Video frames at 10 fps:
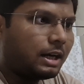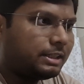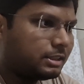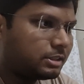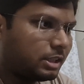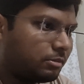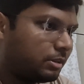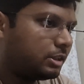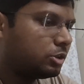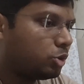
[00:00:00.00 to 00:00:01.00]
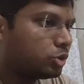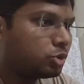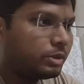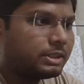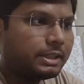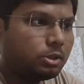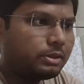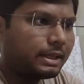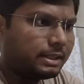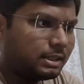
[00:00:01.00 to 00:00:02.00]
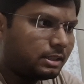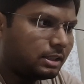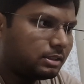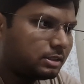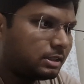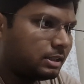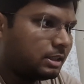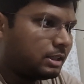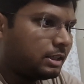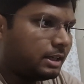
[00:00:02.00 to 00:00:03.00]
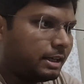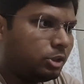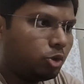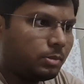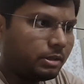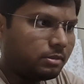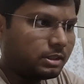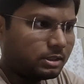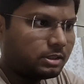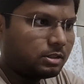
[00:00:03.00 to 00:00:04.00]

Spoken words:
I just convert those stories into technical tasks and do my work.